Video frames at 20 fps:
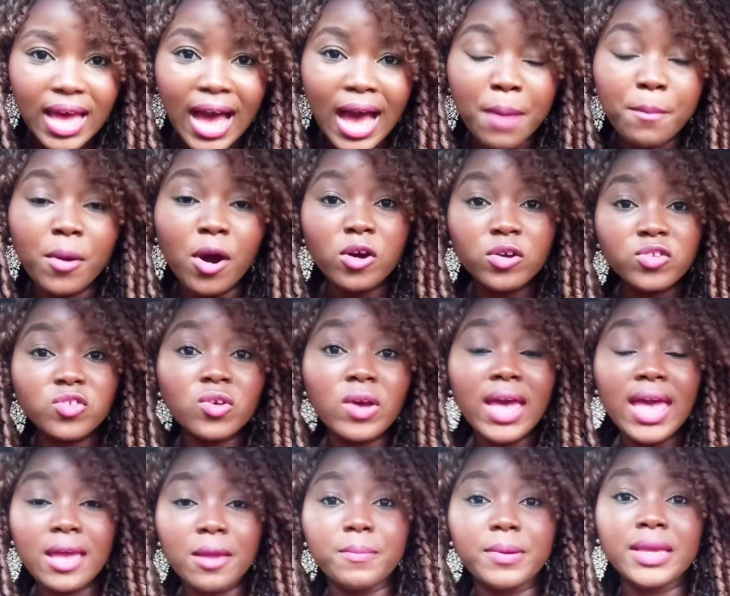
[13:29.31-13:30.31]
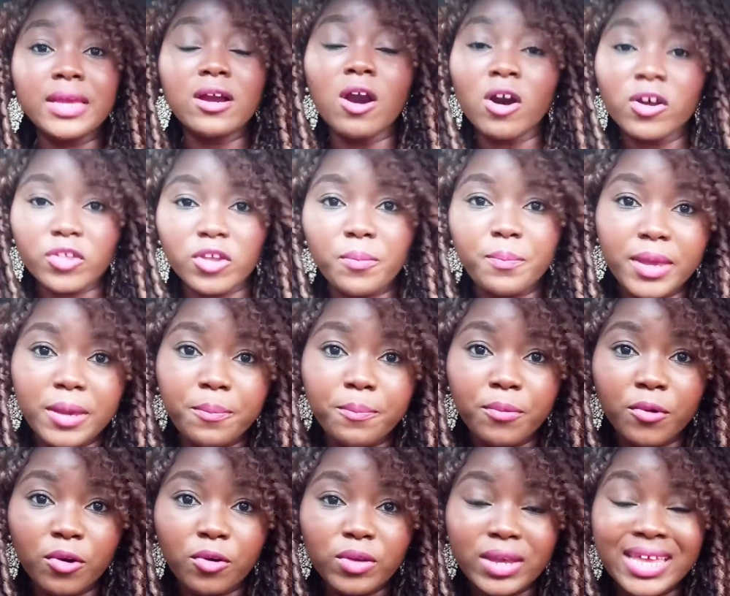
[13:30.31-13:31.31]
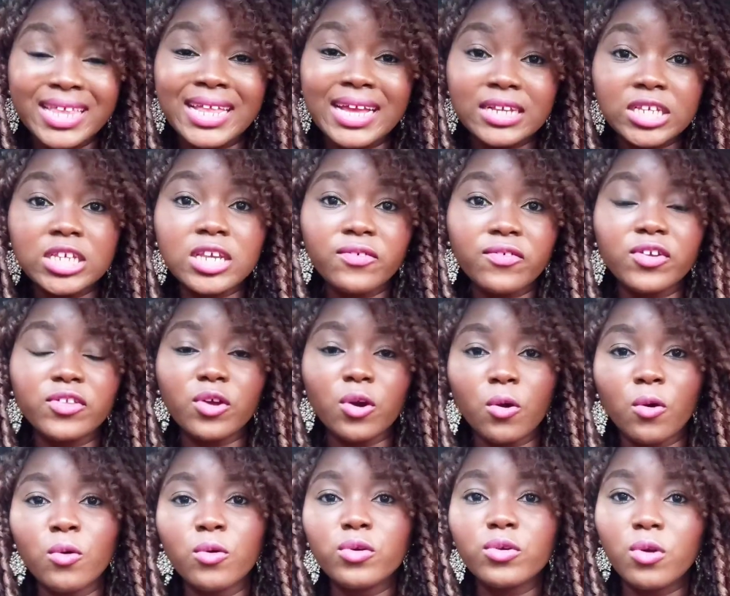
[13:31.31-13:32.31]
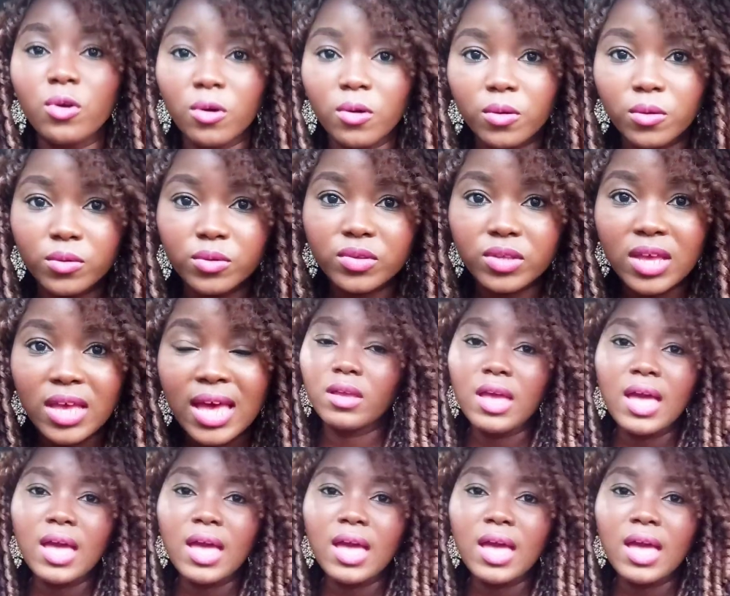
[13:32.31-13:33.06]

I'm also enabling other people in achieving their own goals.